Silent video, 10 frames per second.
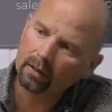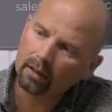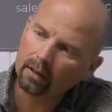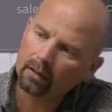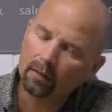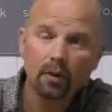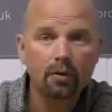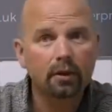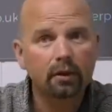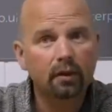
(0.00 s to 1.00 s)
and have
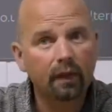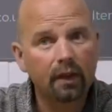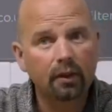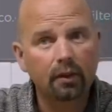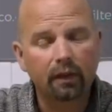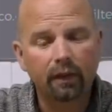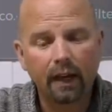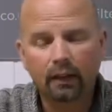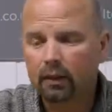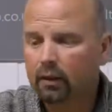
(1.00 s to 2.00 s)
used it to very good
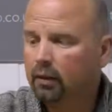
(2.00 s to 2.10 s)
effect.